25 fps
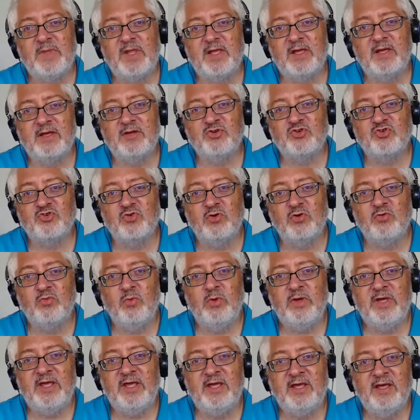uh, should
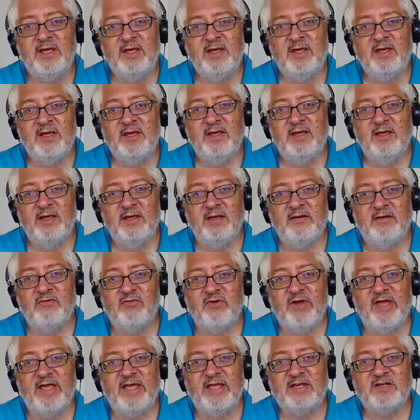we
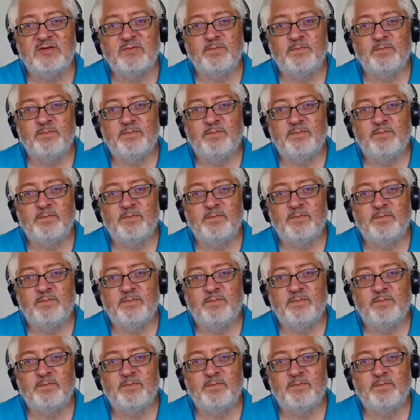grade